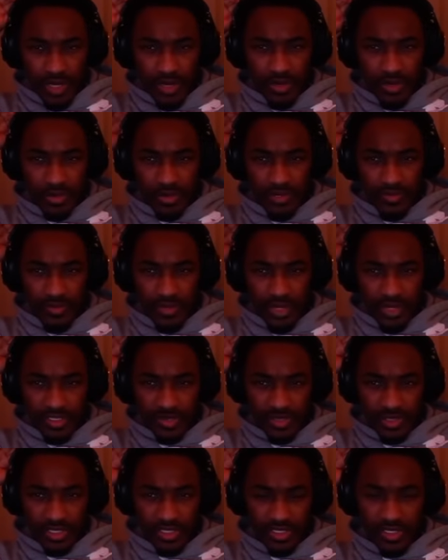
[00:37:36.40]
I don't want to
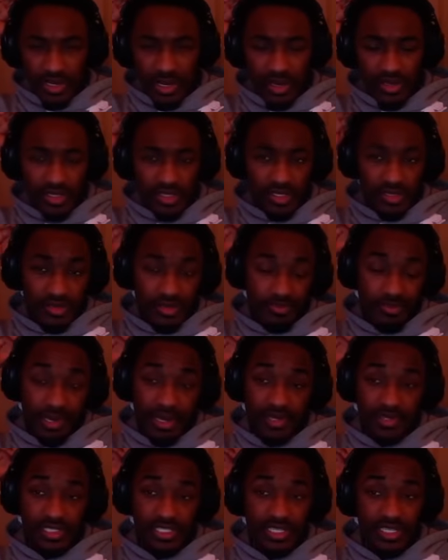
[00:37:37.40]
finance my shit. No,
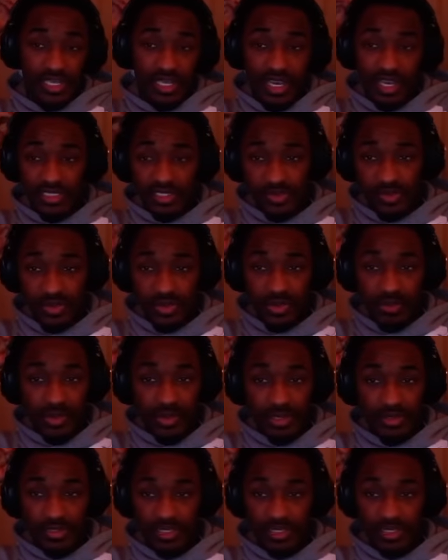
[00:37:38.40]
buy your shit in cash if you want to buy